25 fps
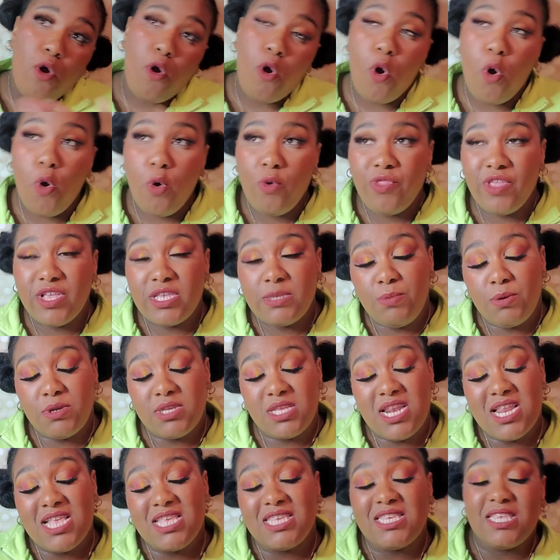Oh, this
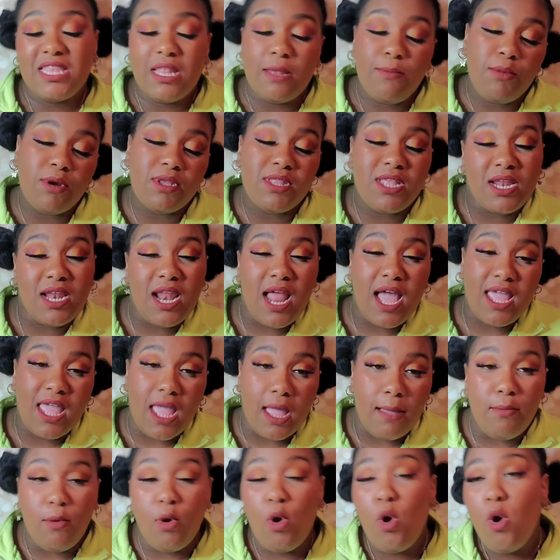person is slimmer than I am.